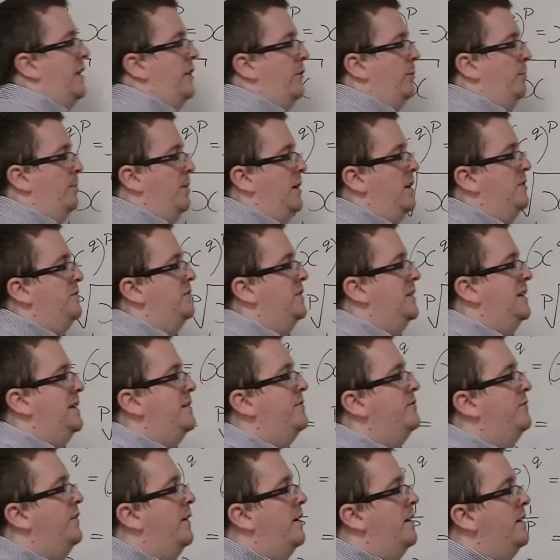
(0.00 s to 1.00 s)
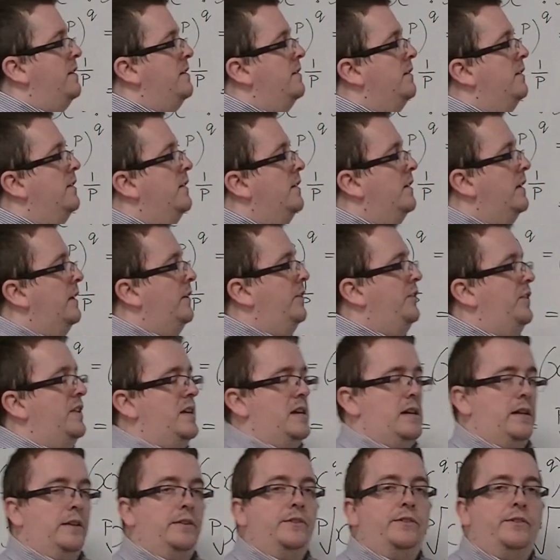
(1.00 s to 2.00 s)
is perfectly fine as the
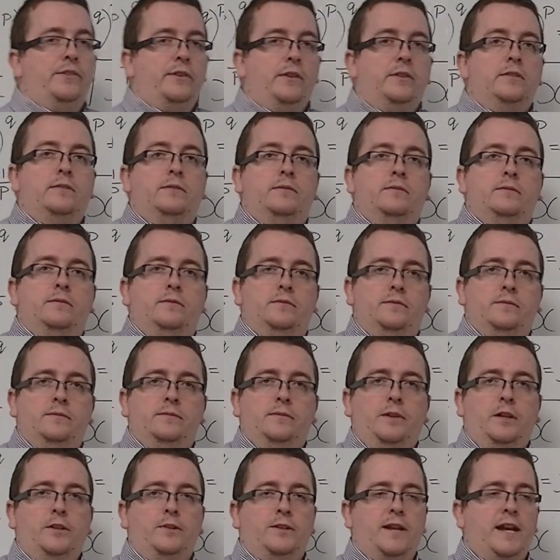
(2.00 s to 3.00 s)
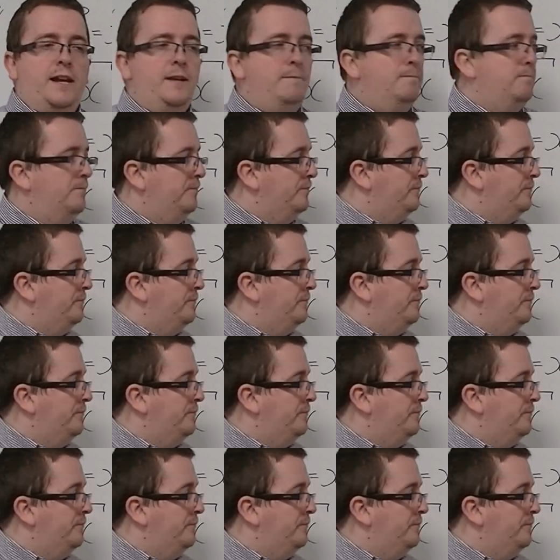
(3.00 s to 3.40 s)
answer. Okay?